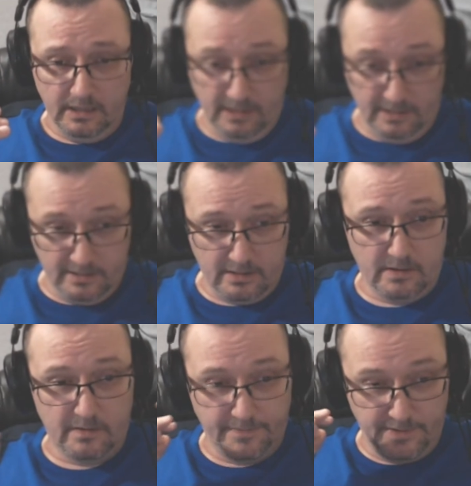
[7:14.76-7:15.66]
is
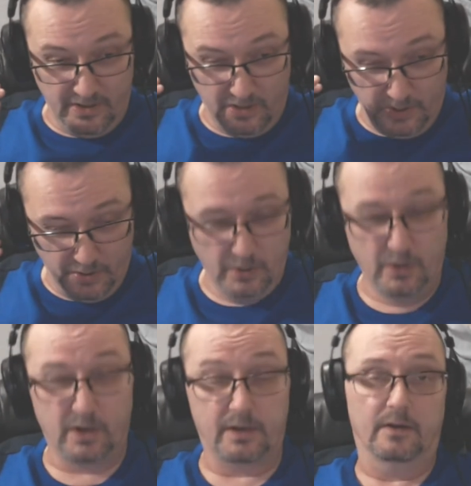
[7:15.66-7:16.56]
off the
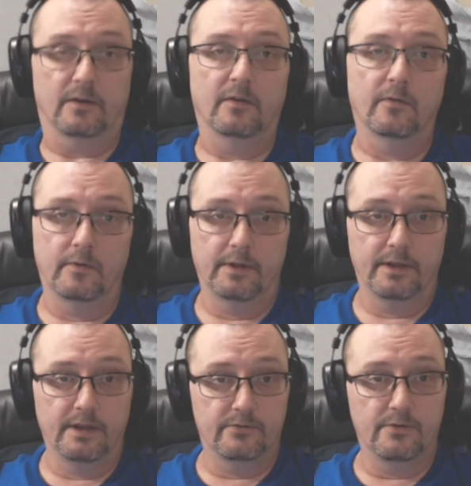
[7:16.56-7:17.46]
hook with
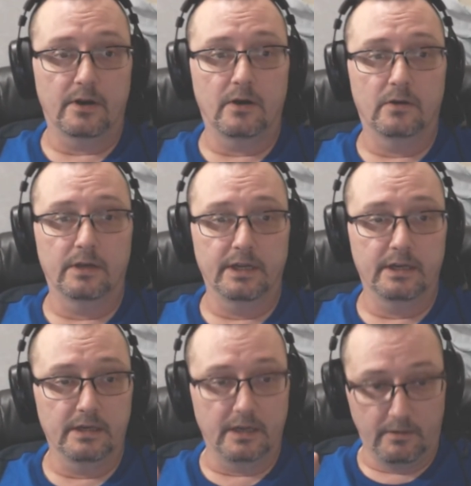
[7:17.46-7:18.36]
his
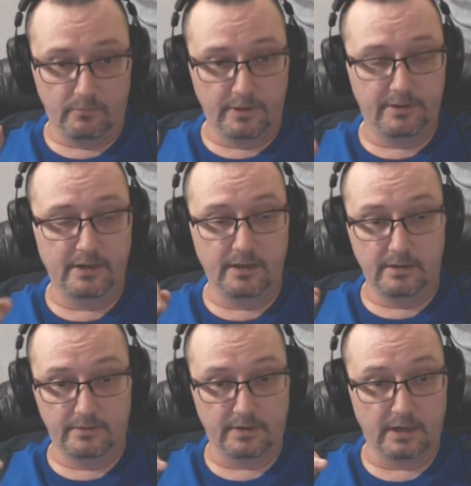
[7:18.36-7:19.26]
drawing and with
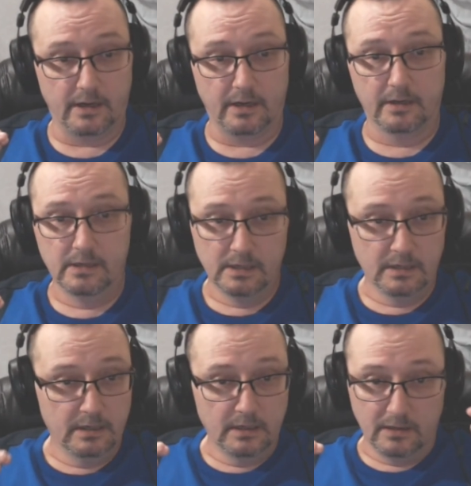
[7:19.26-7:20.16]
his uh,
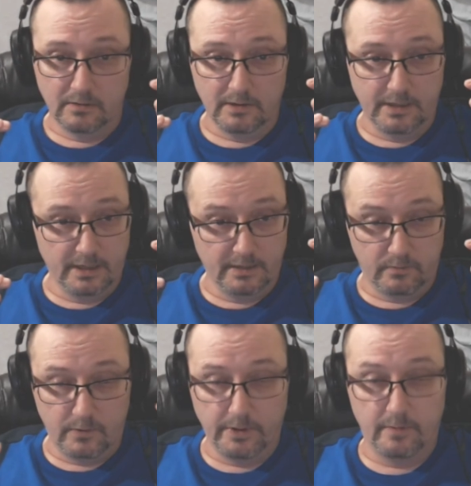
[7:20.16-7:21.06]
with his
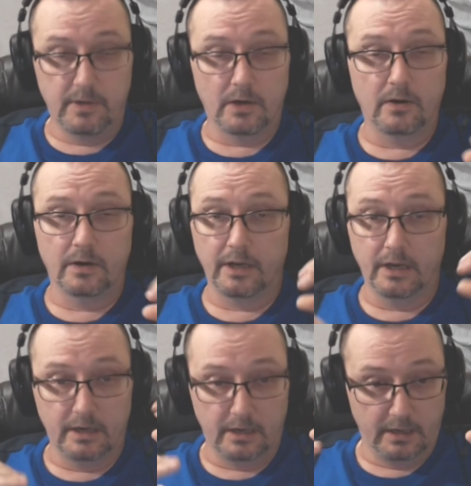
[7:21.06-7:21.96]
wood
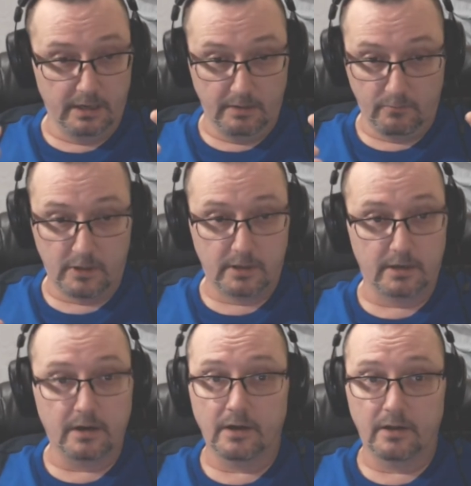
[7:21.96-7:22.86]
burning and
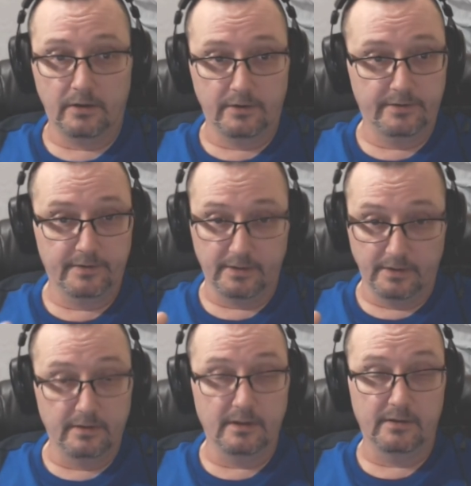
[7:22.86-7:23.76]
watercolors
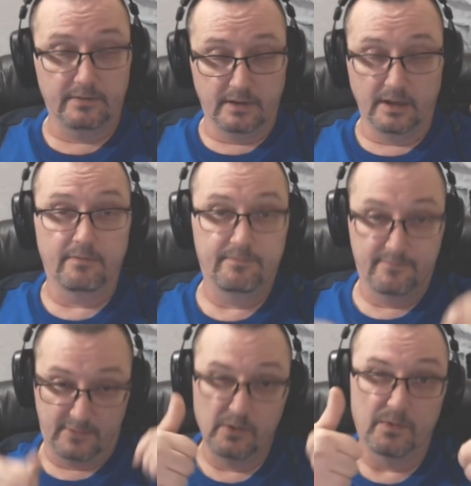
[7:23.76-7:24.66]
this stuff
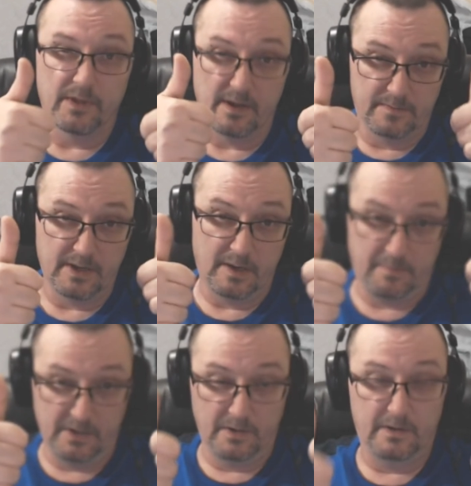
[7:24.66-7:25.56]
two thumbs up,
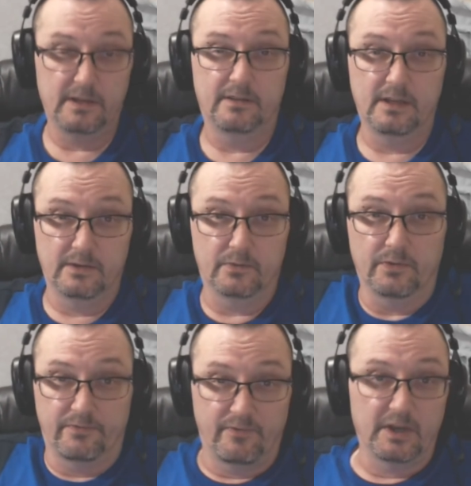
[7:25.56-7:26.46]
dude. This, this
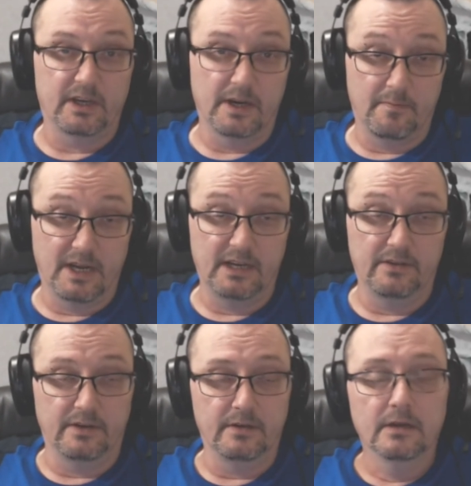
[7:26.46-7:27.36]
was freaking
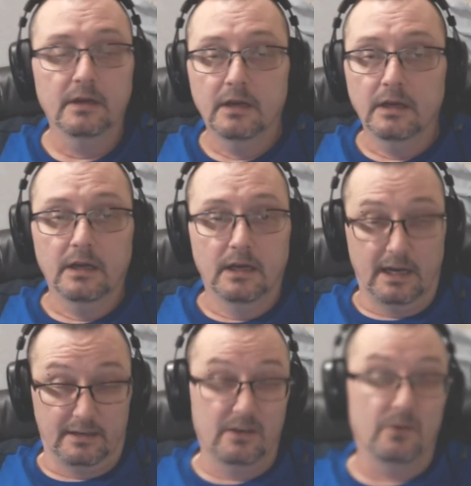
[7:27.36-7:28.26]
amazing.
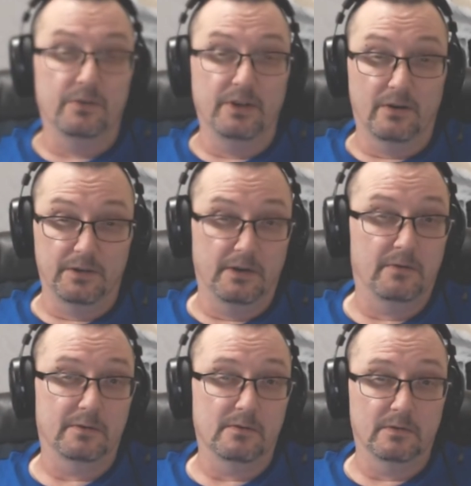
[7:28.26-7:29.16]
I told y'all y'all
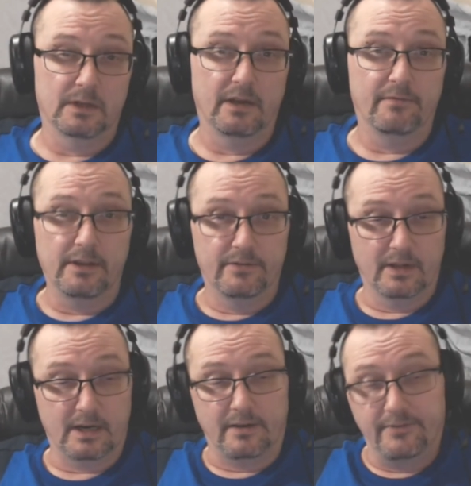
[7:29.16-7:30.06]
was going to love this.
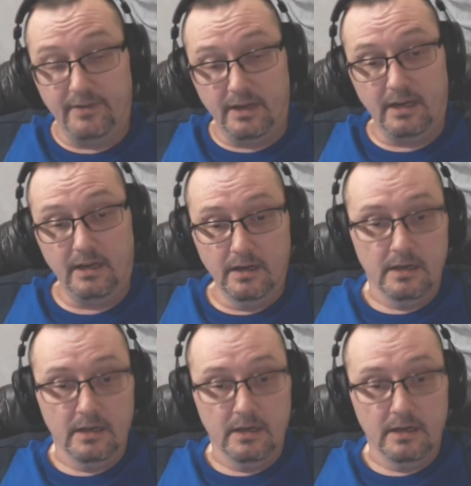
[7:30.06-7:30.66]
Like I said,